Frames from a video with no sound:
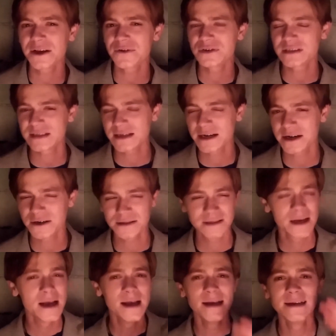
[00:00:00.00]
the other
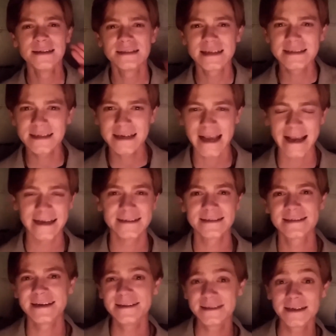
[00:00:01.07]
Slayers, Season
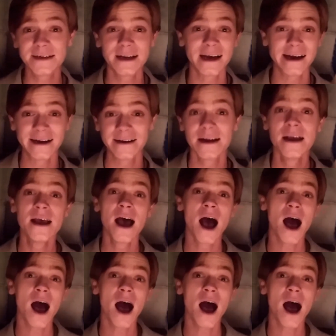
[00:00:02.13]
8, Season 9.